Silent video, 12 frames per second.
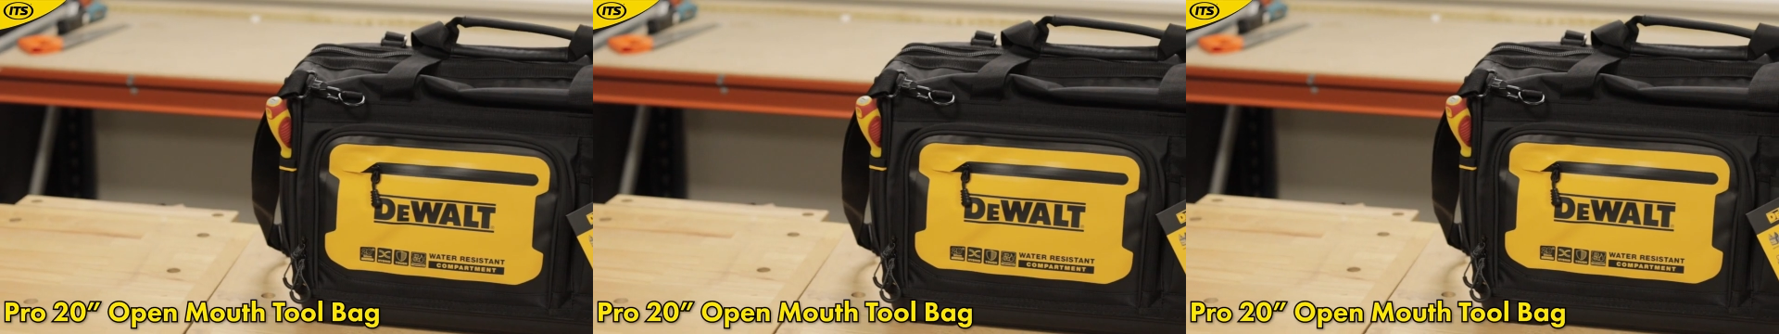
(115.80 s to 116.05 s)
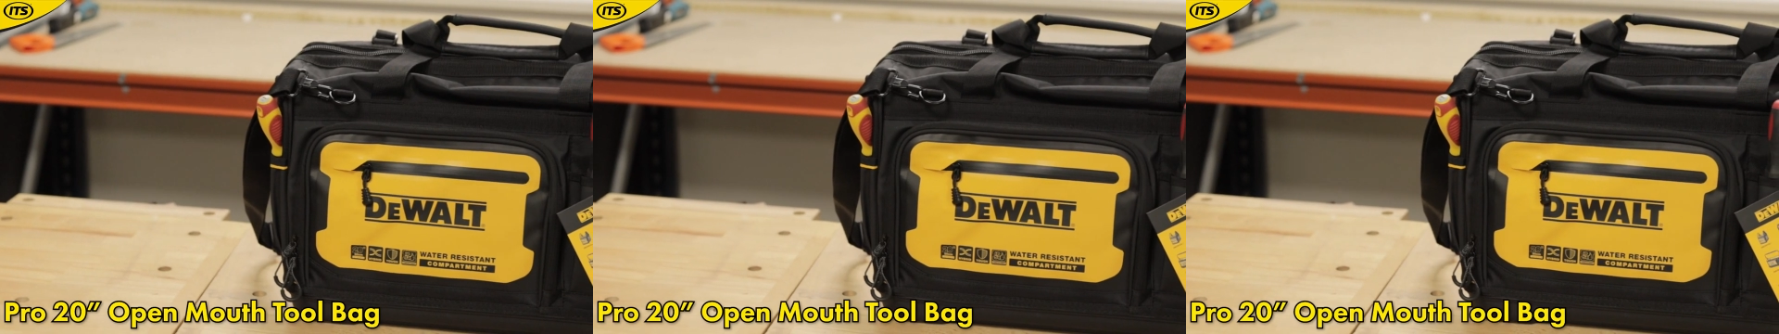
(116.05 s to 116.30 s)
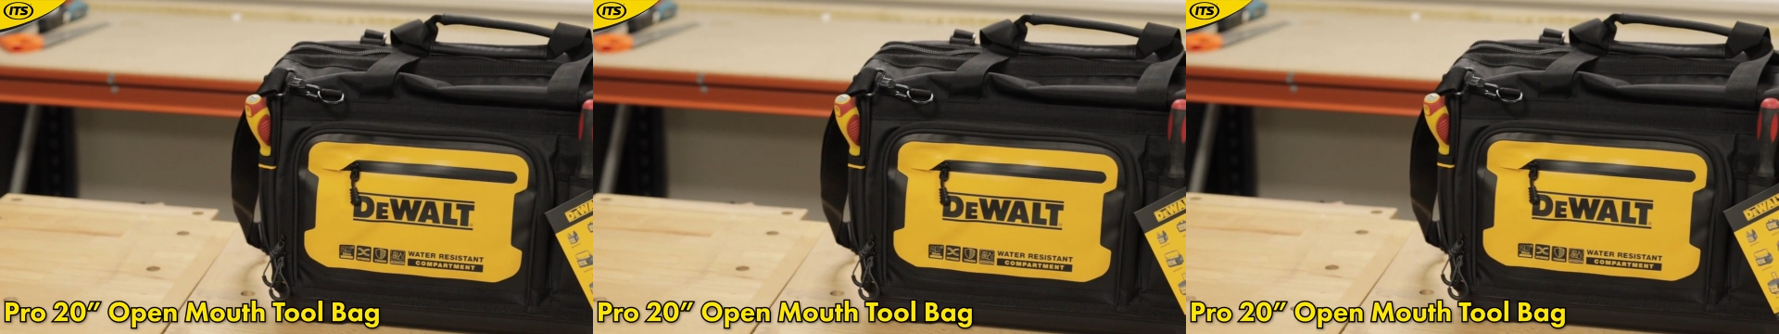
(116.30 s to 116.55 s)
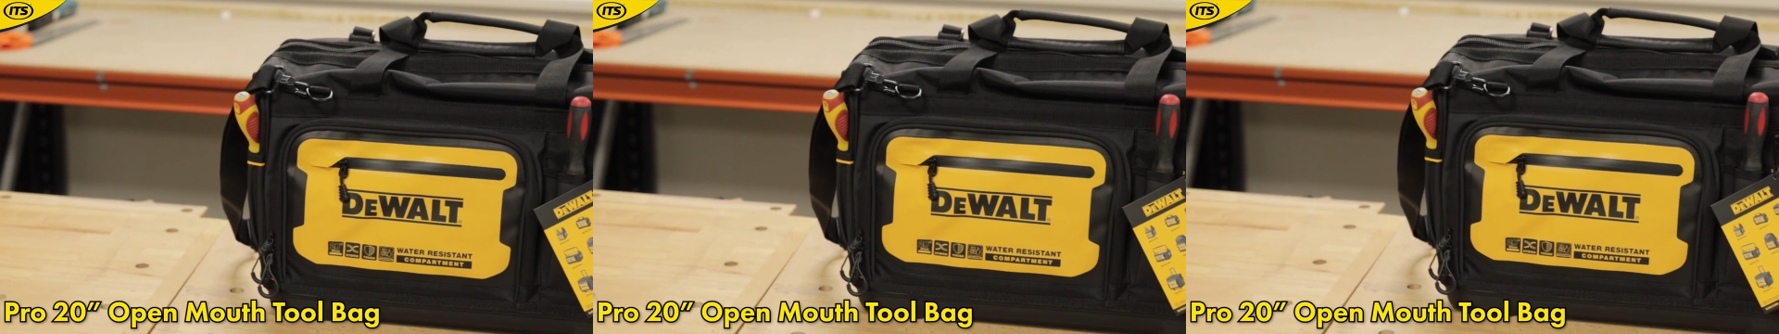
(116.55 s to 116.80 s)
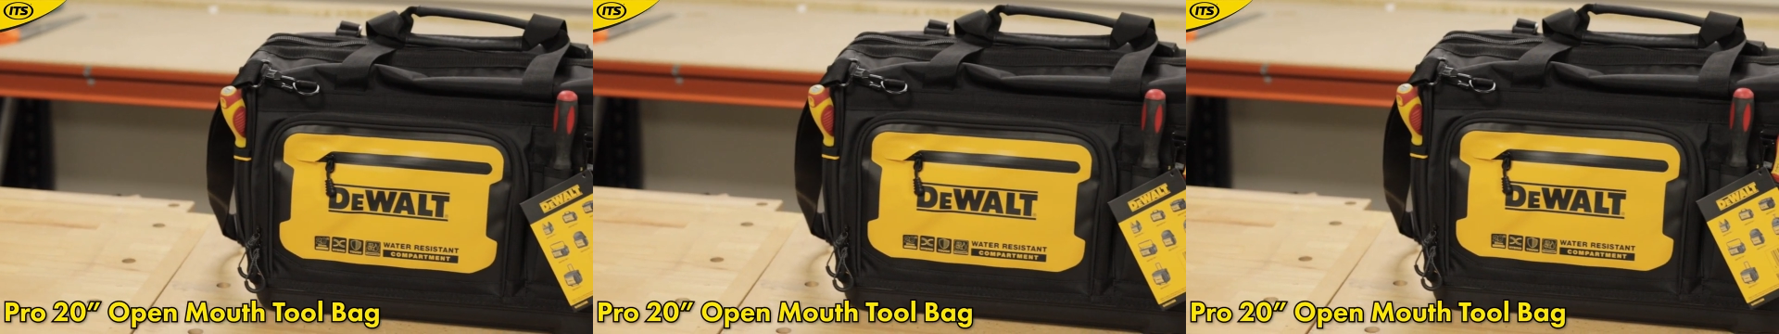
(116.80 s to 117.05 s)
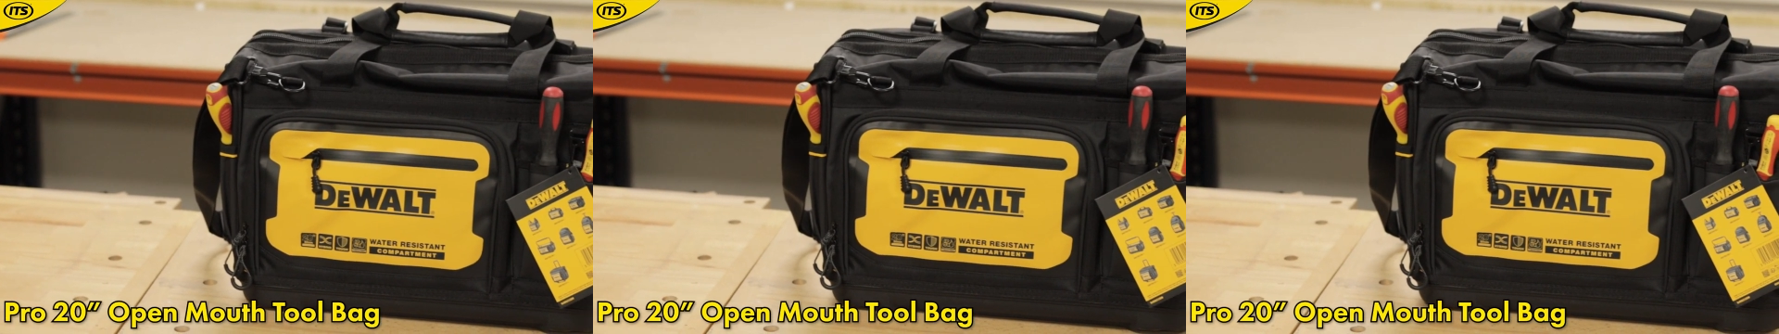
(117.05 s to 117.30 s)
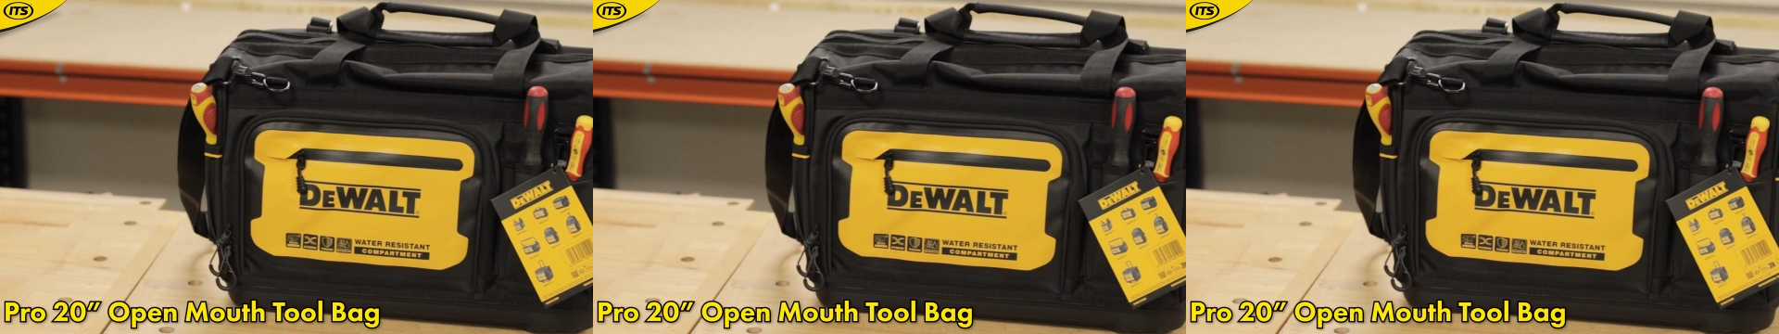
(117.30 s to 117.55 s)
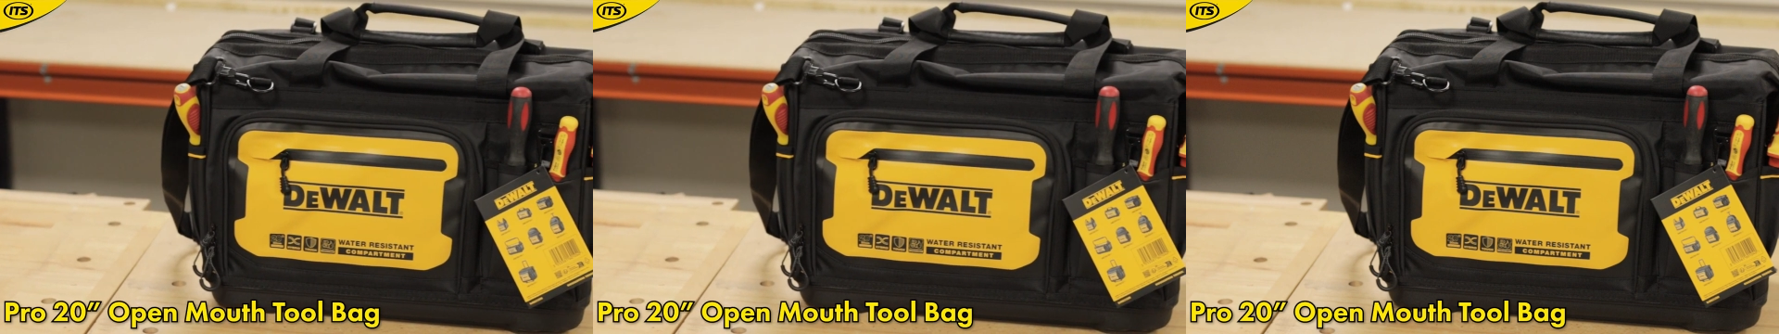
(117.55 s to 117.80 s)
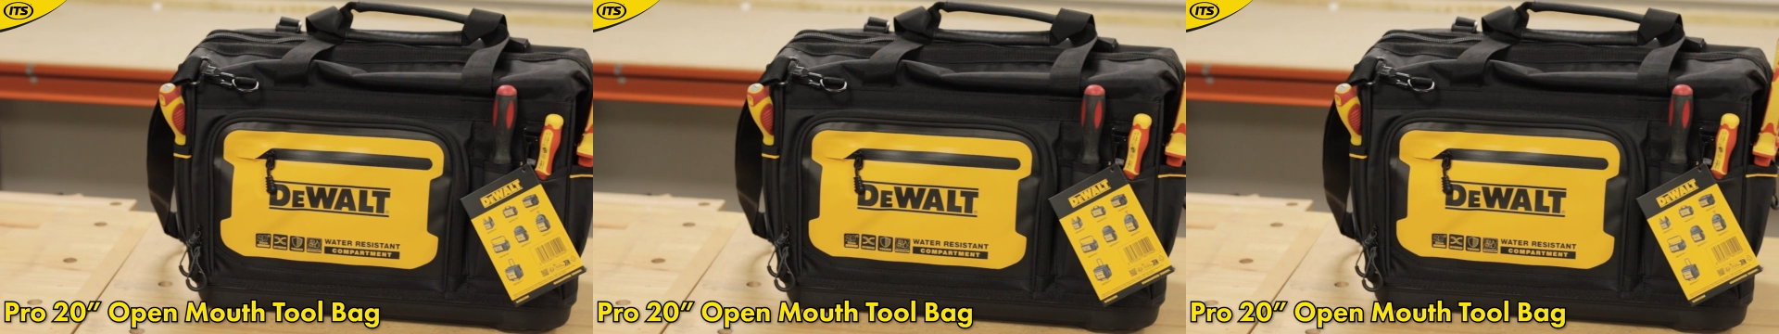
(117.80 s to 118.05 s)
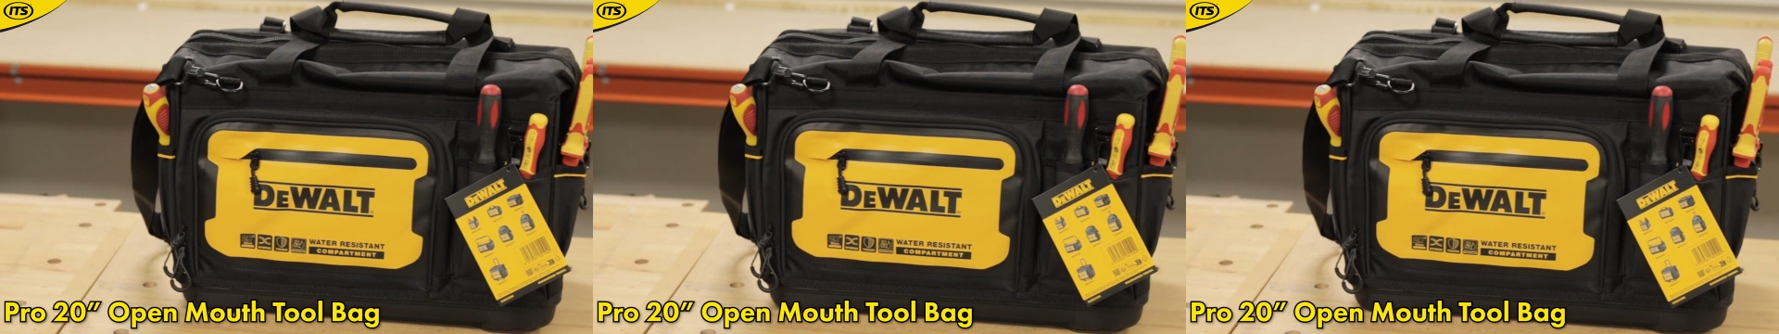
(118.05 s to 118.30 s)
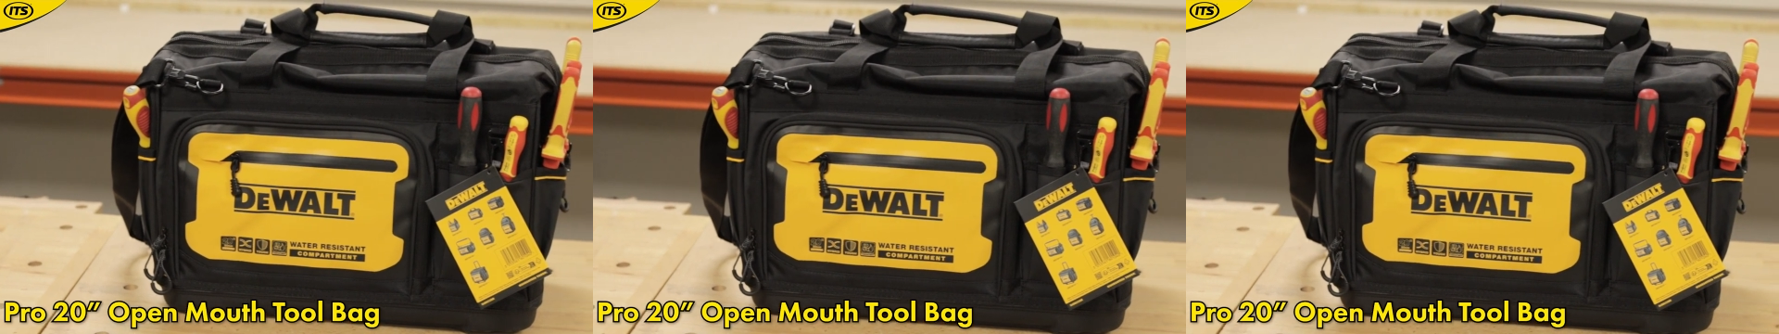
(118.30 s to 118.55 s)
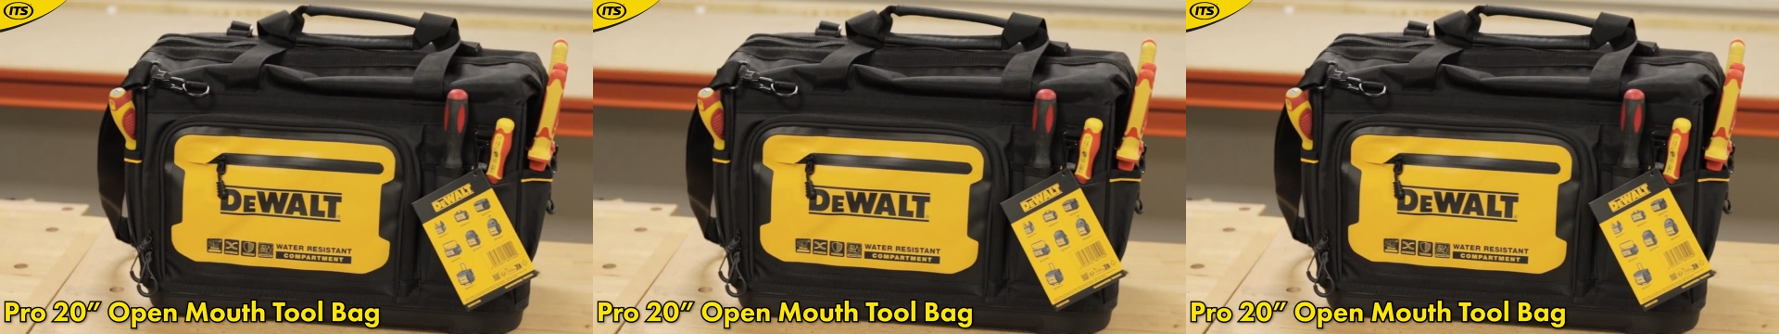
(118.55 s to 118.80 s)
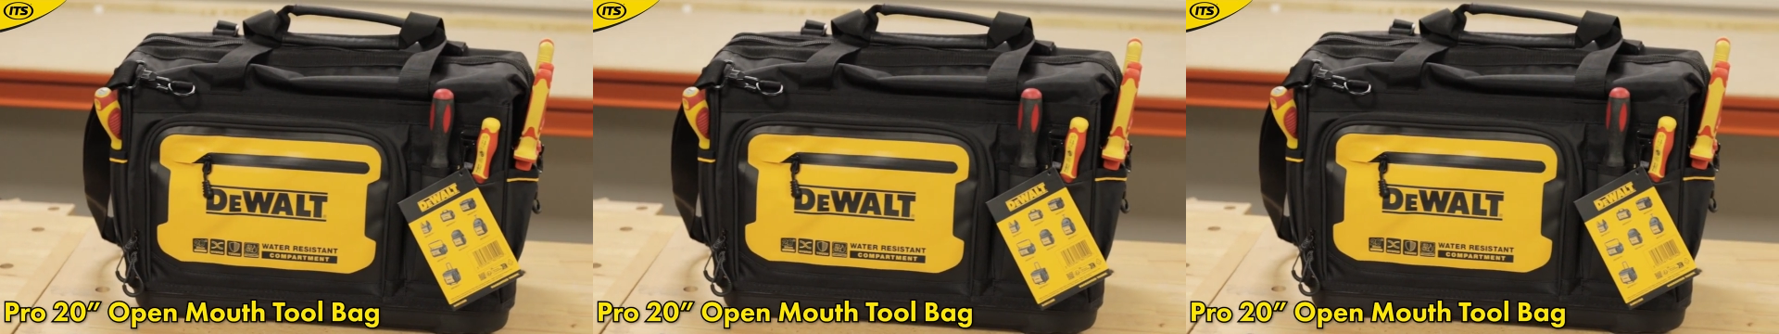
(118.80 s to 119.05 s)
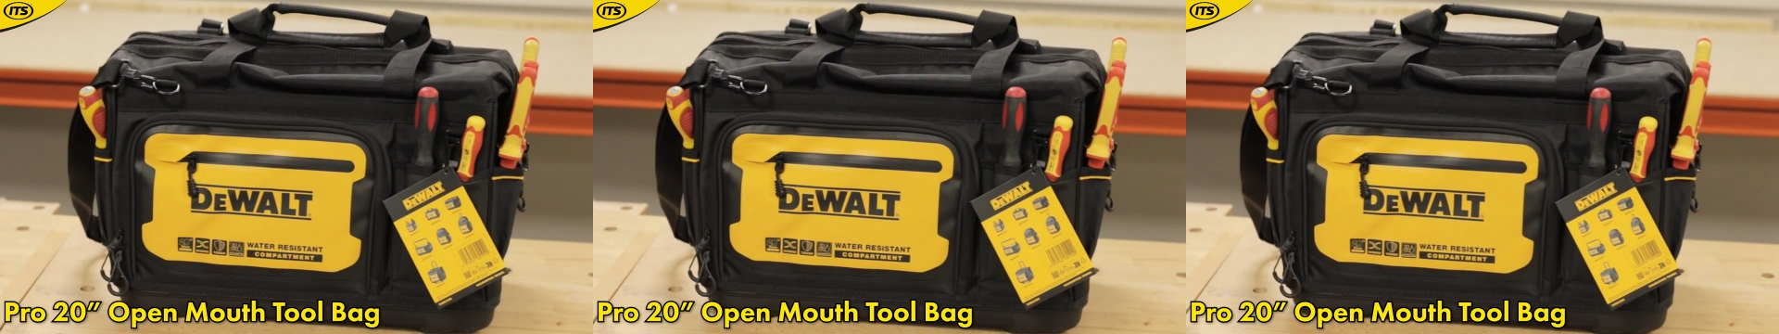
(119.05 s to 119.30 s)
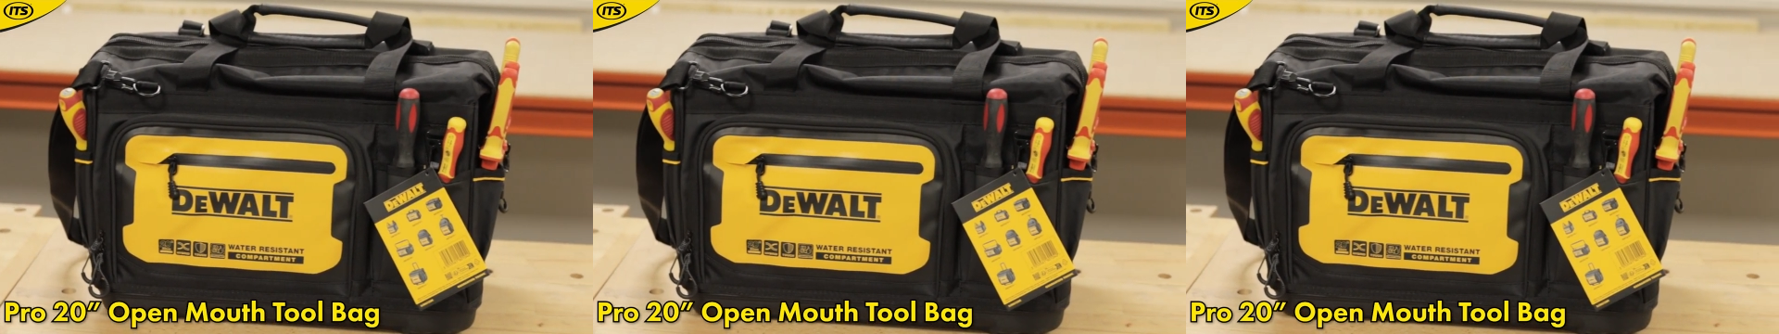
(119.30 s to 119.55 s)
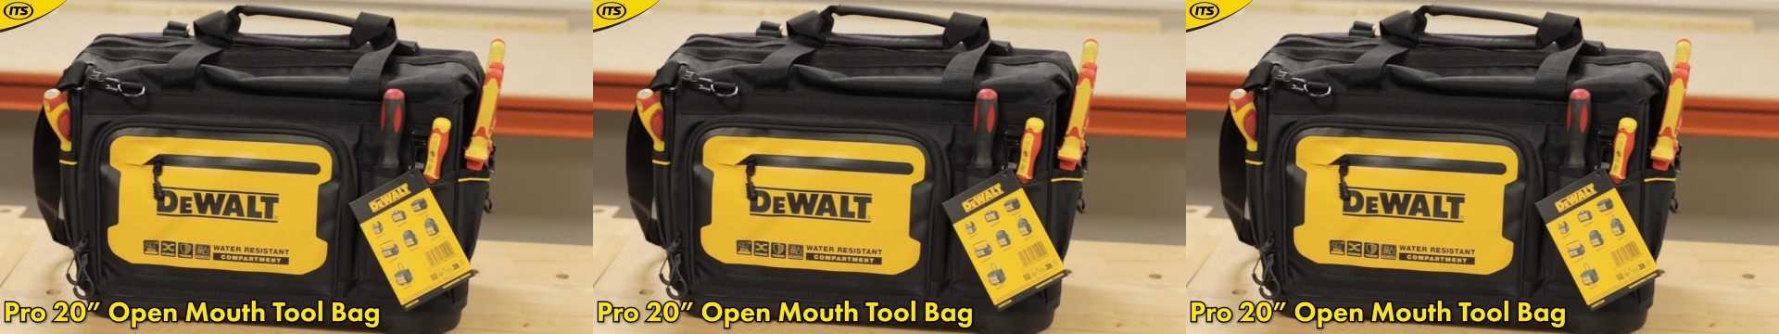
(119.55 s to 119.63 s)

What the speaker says: [unreadable: no face in view]